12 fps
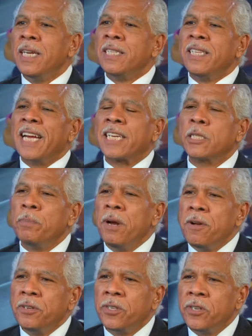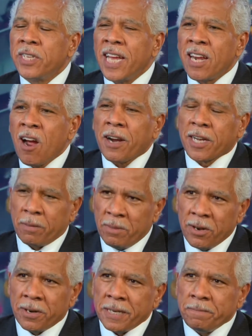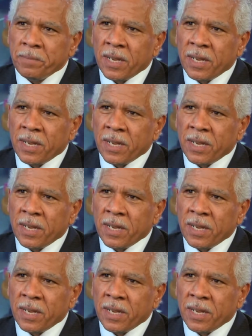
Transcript: The experiences in our community